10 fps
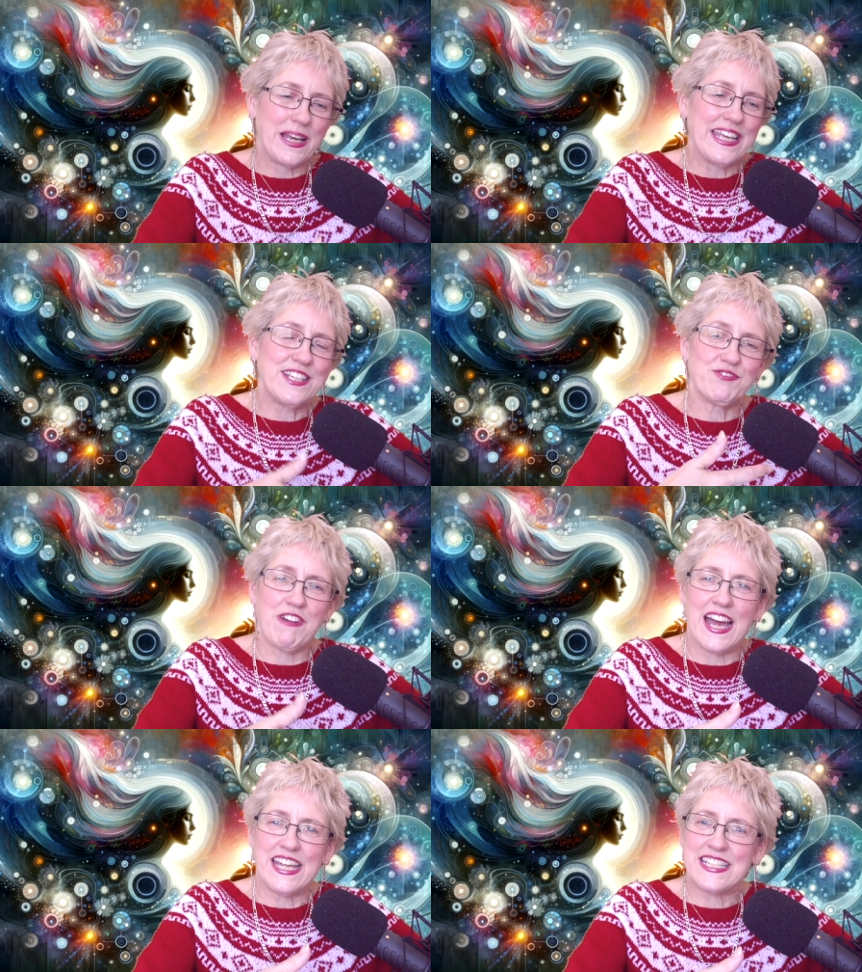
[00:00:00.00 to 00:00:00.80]

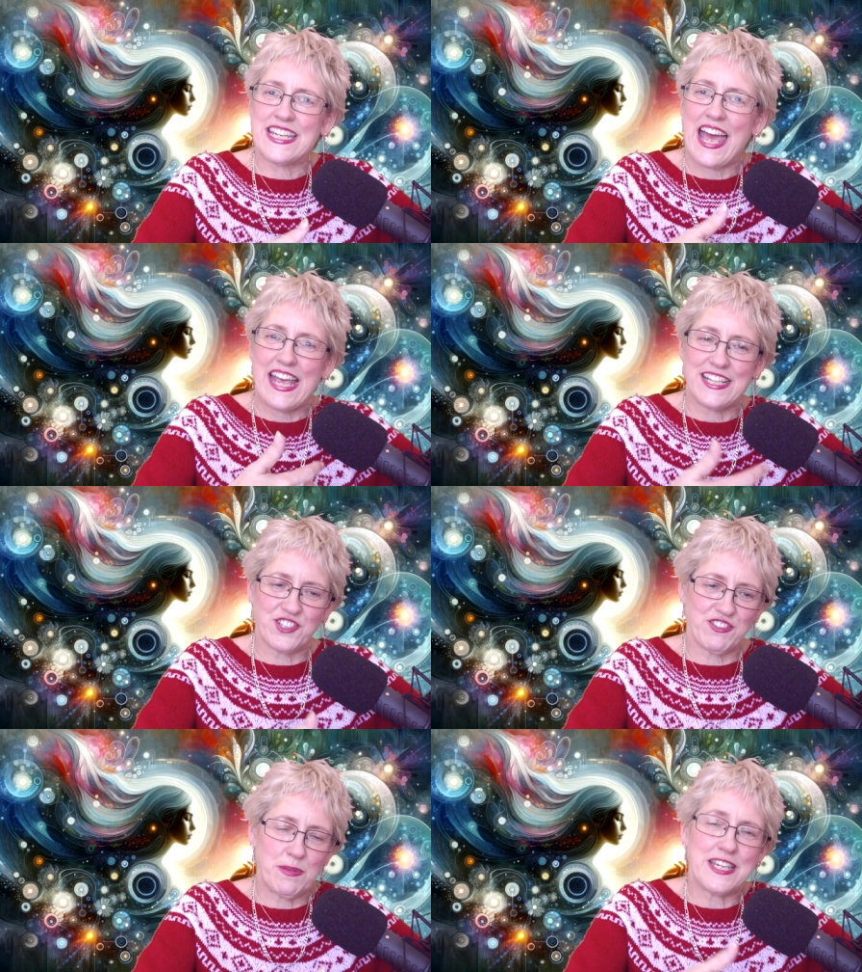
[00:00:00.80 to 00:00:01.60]
Please write a
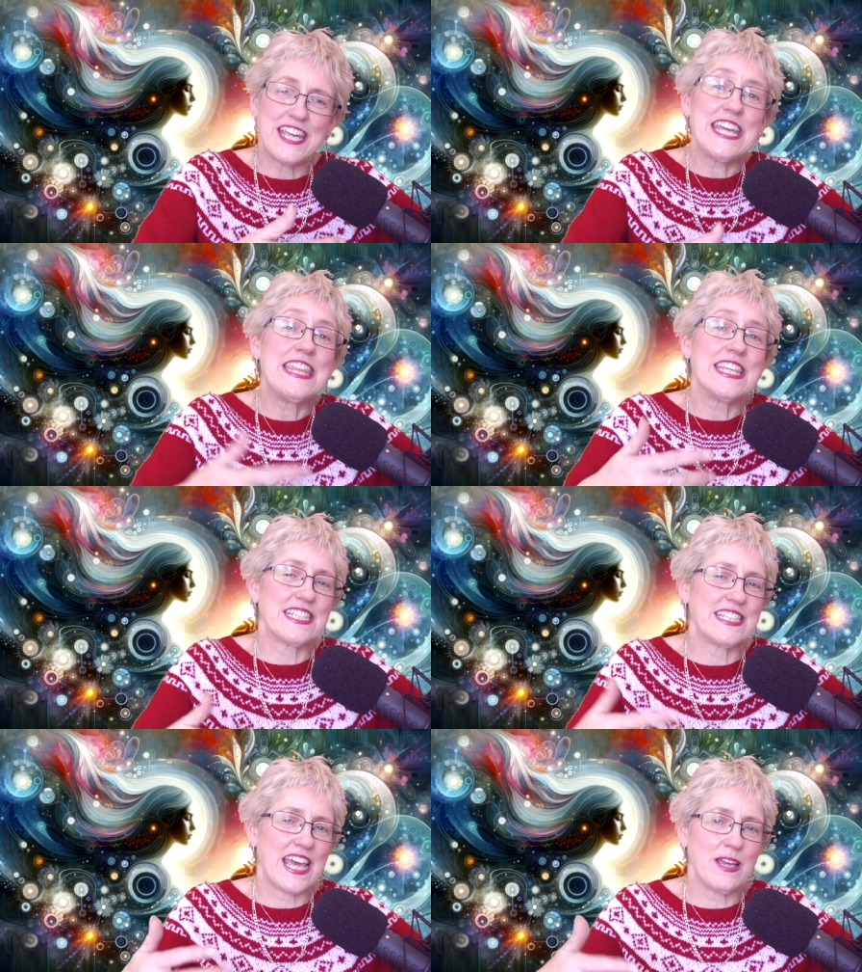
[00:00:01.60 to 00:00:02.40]
script in
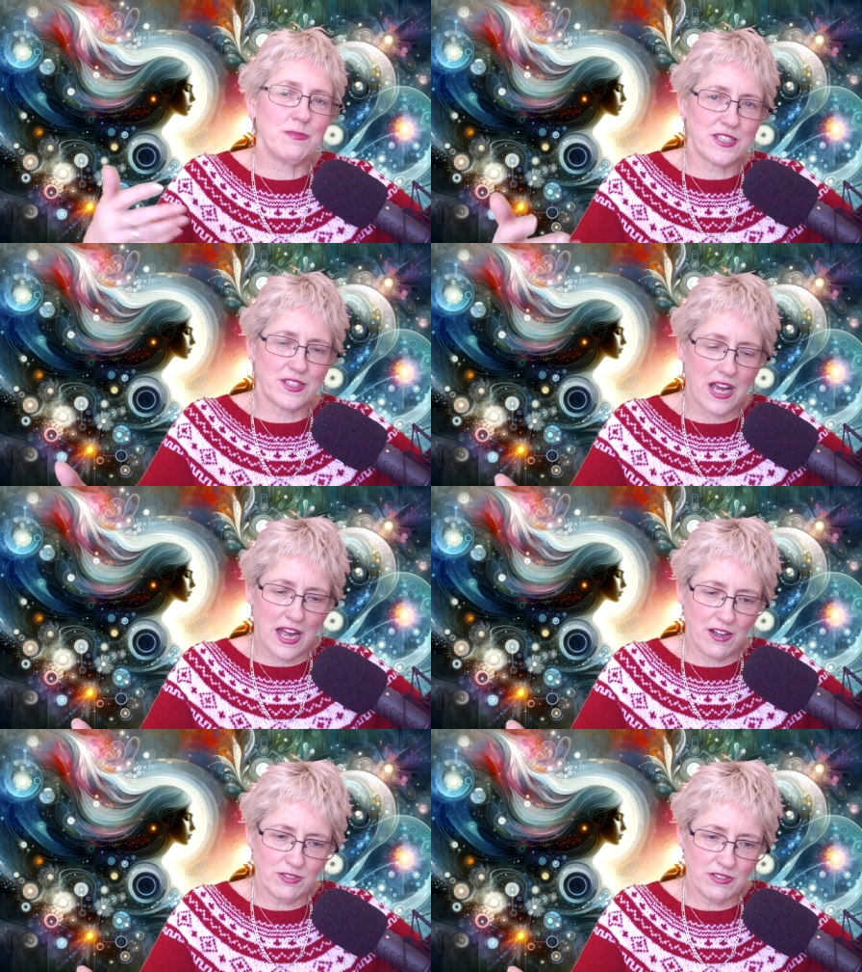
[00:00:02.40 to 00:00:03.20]
the same
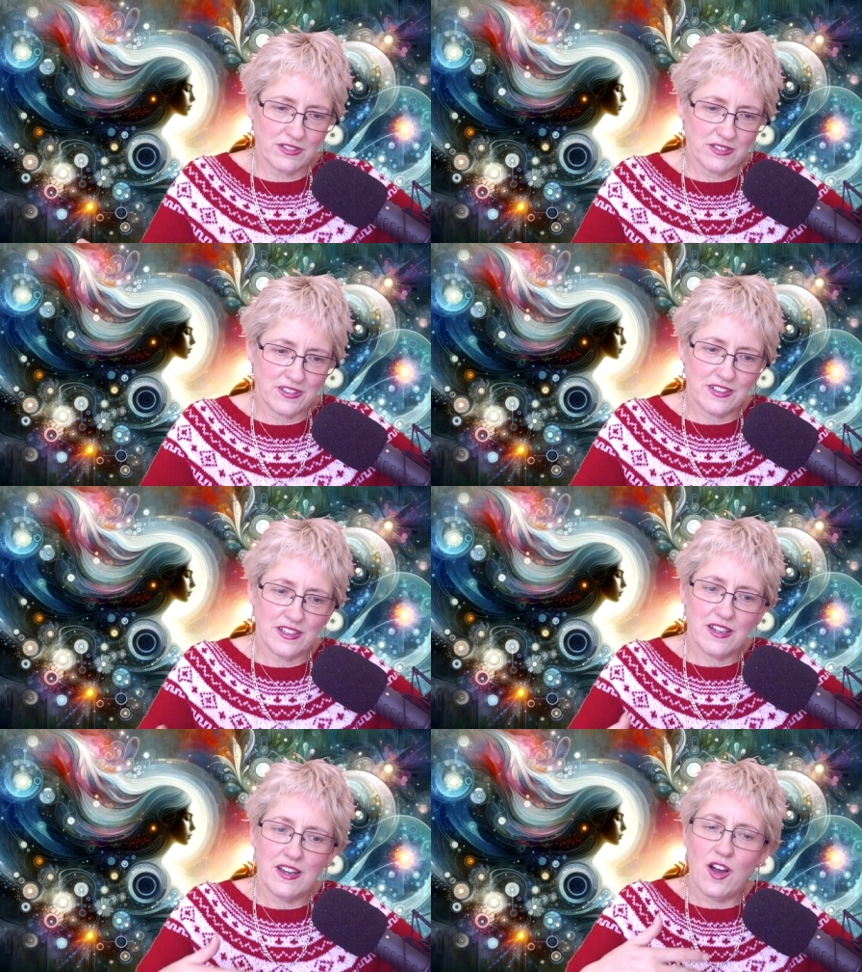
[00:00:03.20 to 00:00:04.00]
style
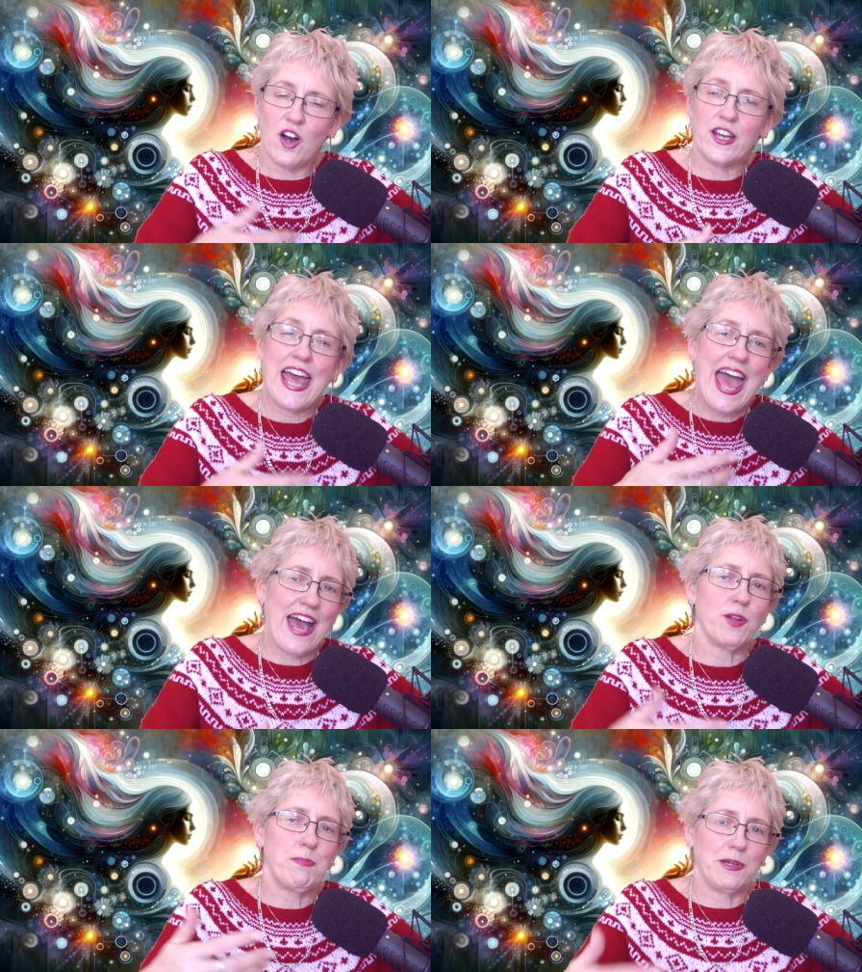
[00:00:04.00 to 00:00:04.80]
on
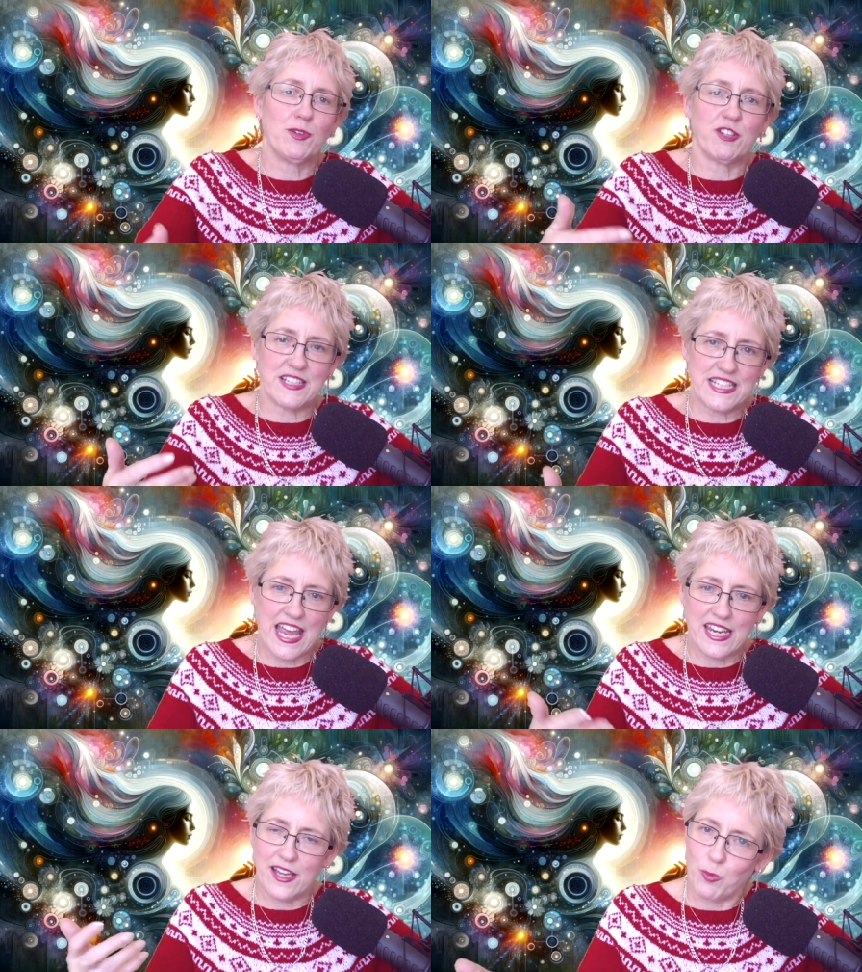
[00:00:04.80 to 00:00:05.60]
how to build a
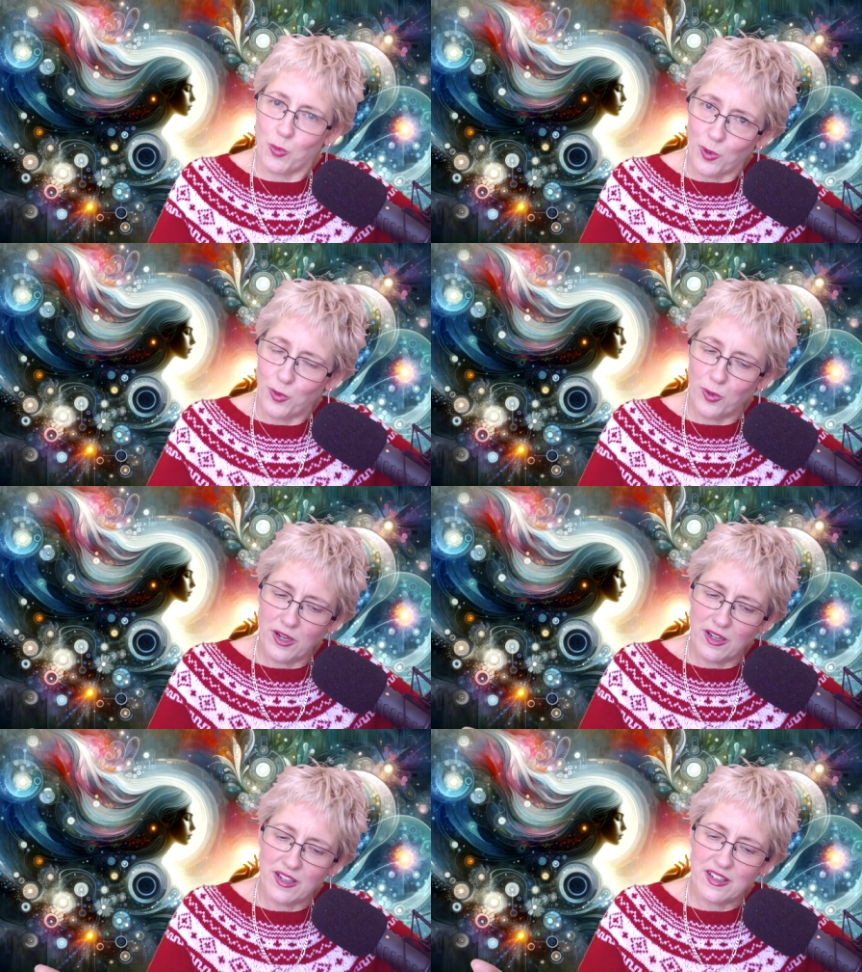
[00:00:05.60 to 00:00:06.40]
retaining wall.